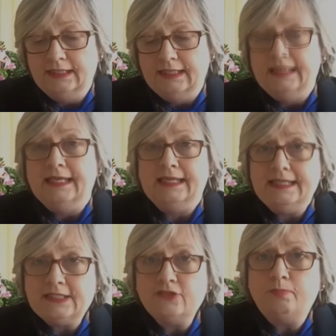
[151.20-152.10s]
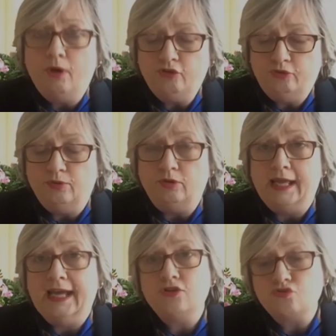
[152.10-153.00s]
It is possible
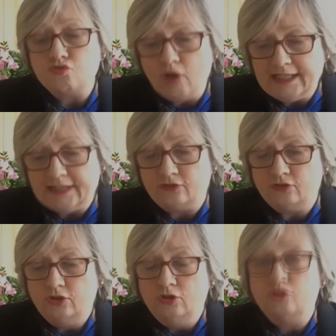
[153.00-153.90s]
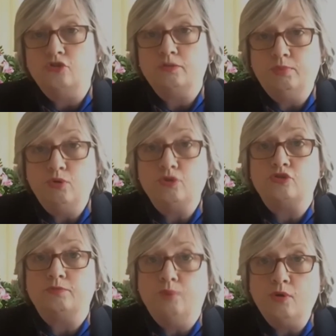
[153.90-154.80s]
and right to support
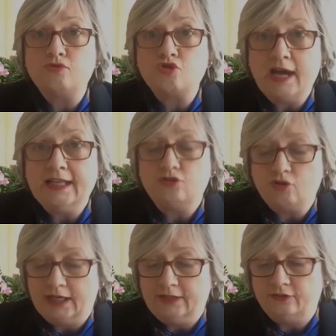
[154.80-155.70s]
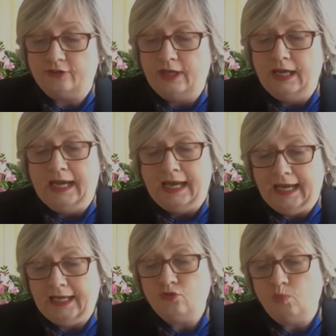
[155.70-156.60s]
both trans rights
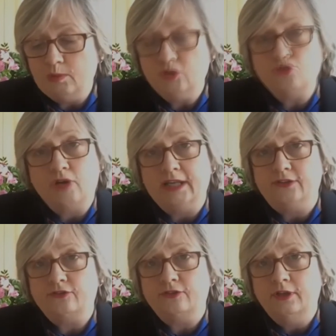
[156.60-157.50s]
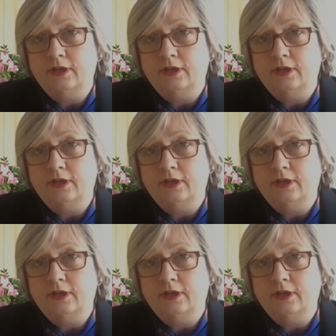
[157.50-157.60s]
and women's rights.